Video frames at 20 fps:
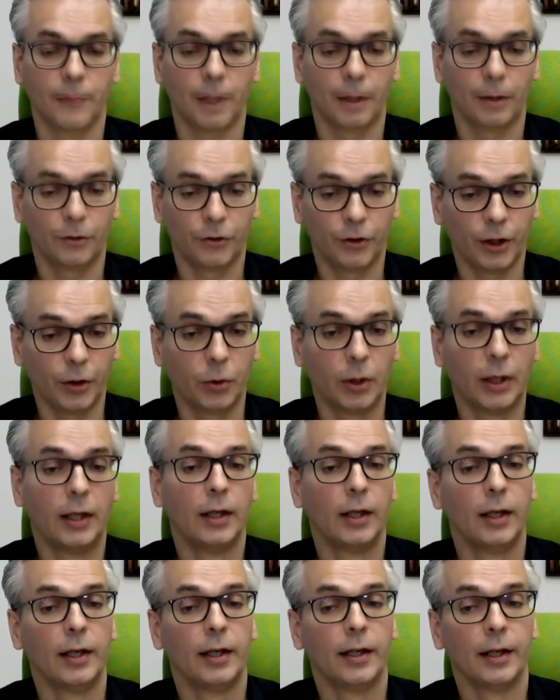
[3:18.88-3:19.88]
So
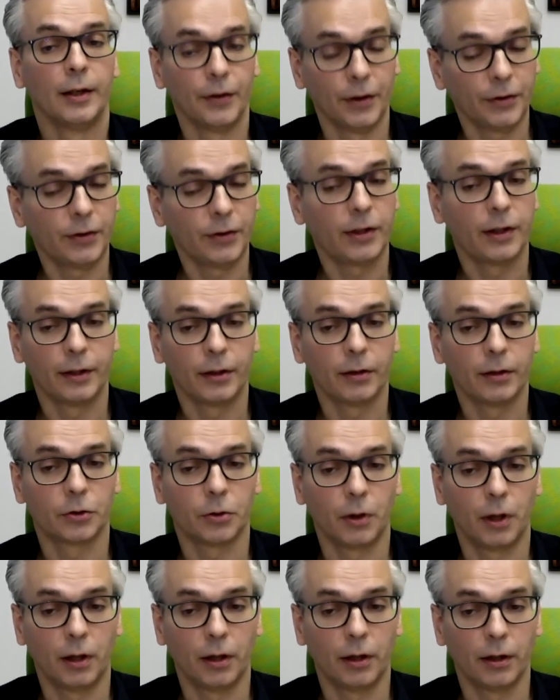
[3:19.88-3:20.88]
in this clinical
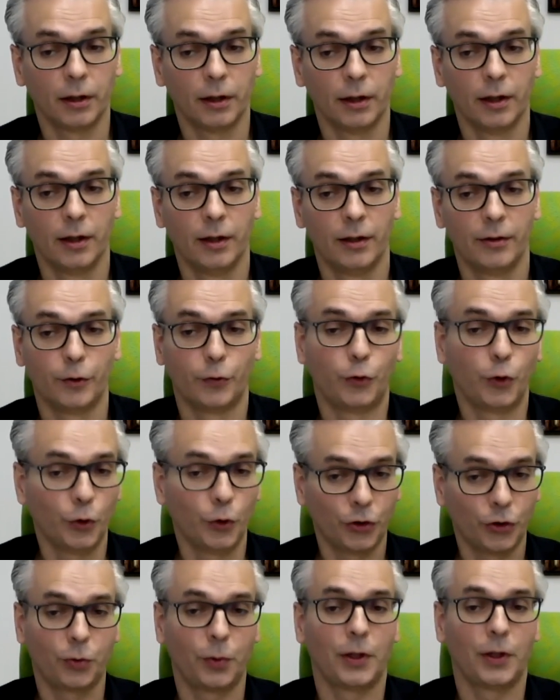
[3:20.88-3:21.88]
trial, the
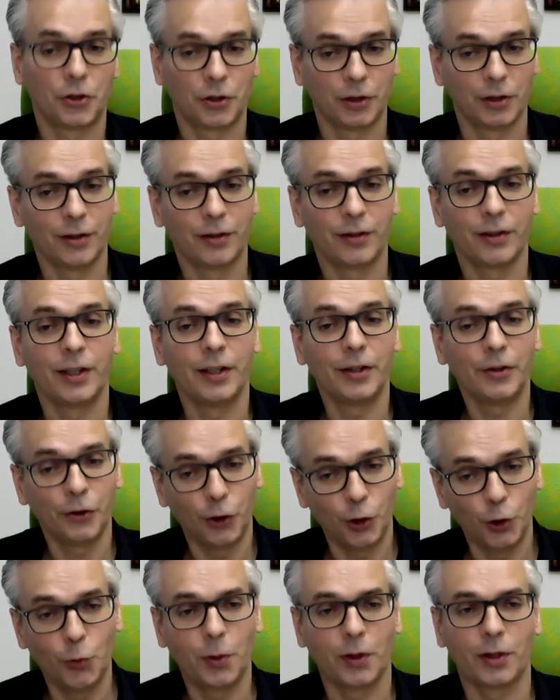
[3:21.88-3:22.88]
first question is
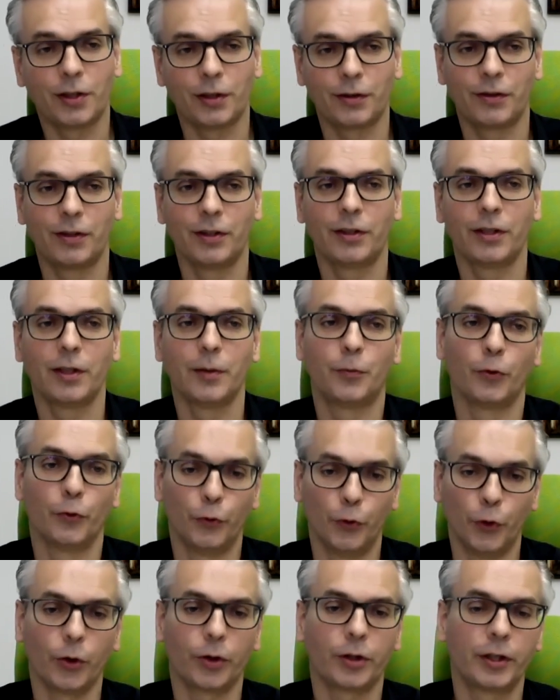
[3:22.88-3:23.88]
upadacitinib
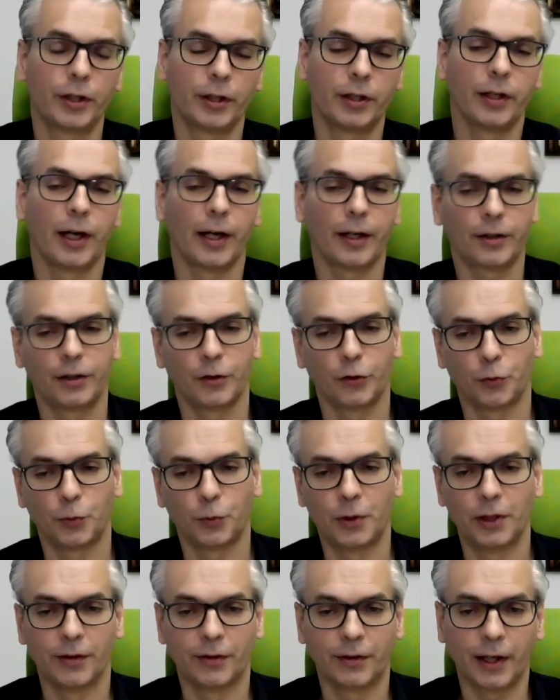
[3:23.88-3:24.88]
working in active
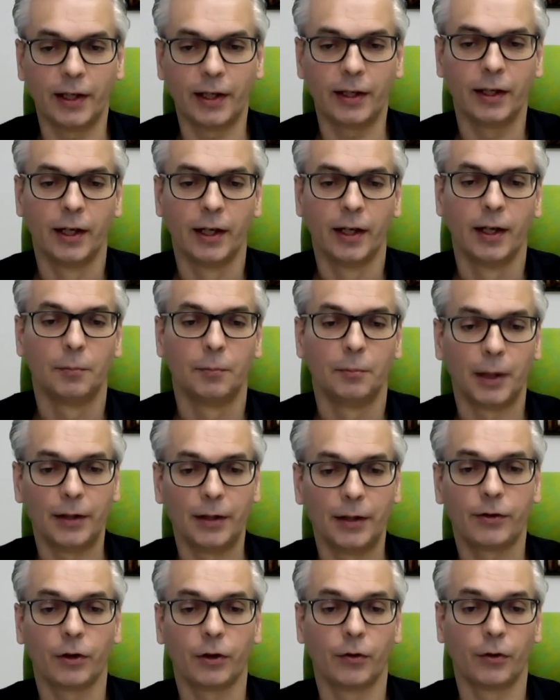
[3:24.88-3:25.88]
PsA
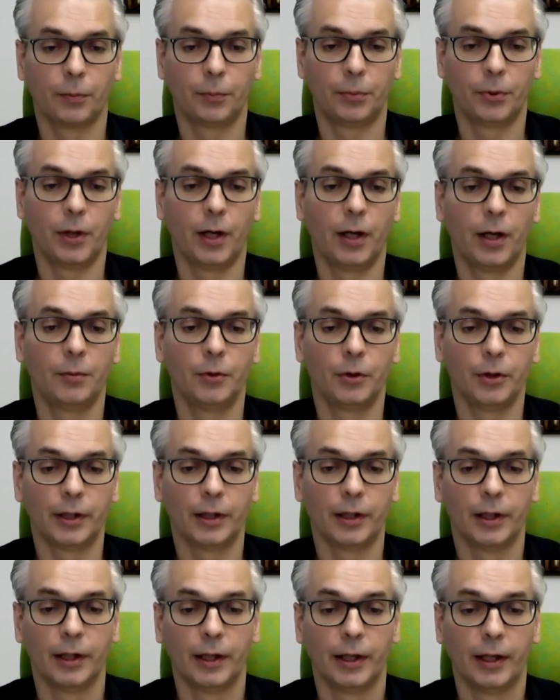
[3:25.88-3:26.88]
based on the
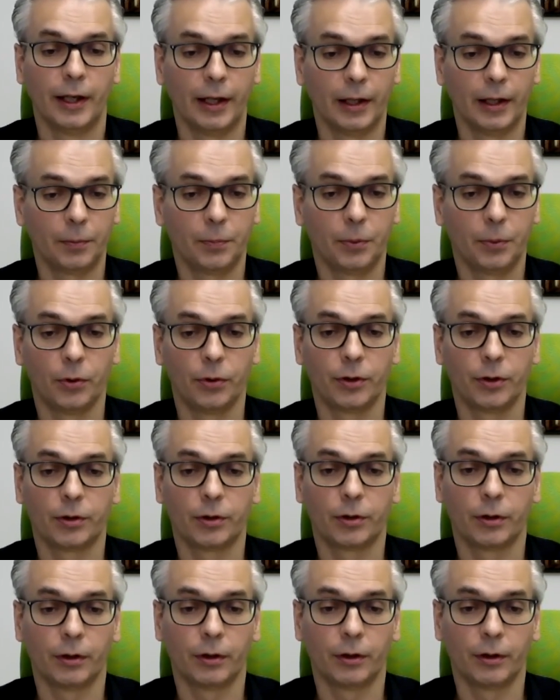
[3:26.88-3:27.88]
primary endpoint,
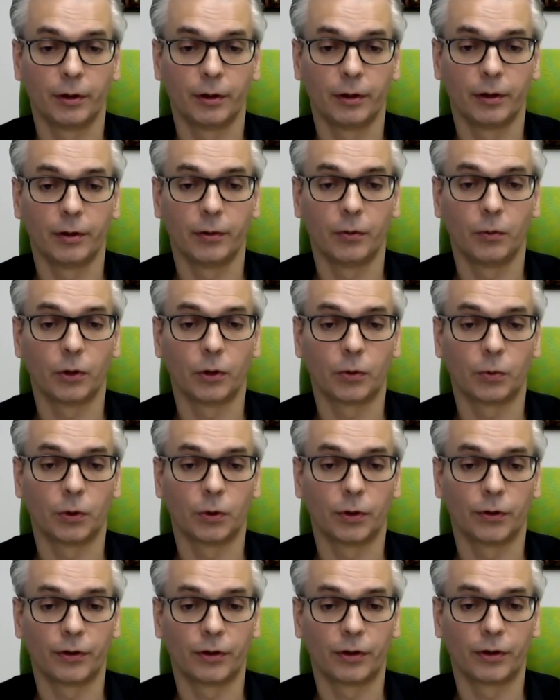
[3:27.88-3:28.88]
what
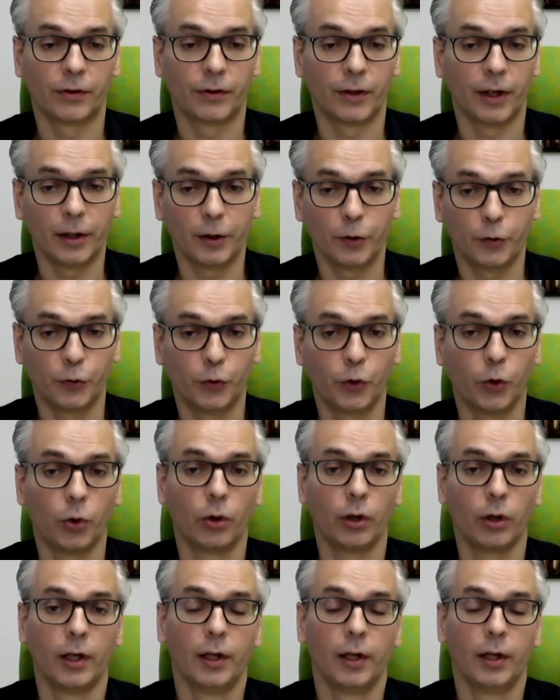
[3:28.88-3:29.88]
was designed
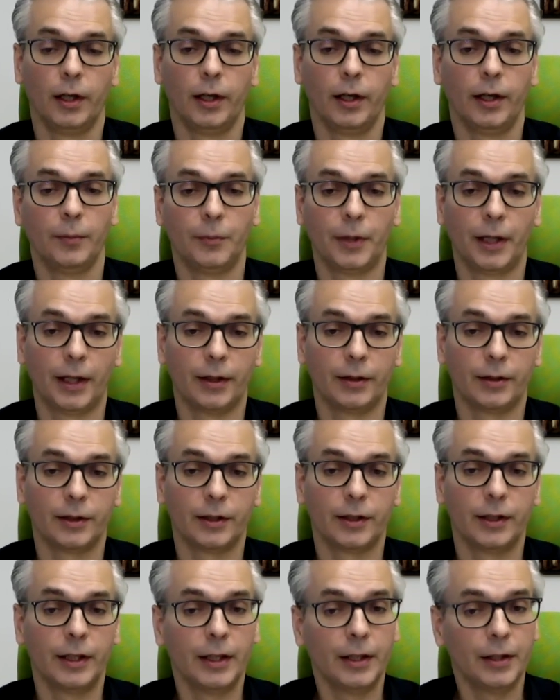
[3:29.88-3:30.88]
for? And
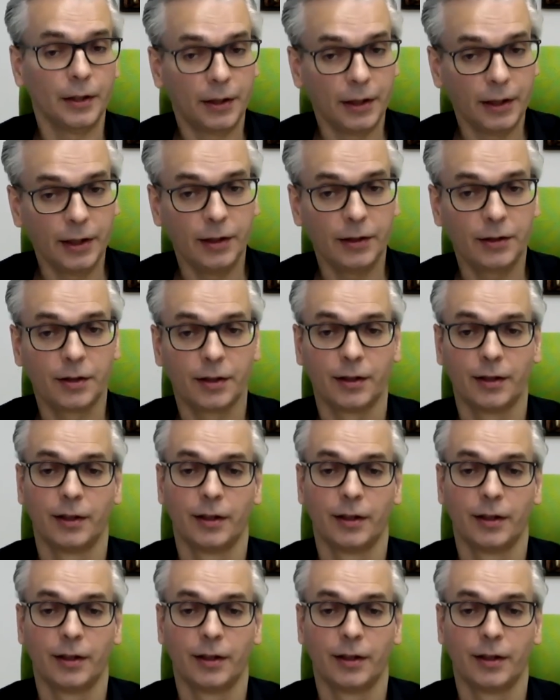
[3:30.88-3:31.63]
indeed,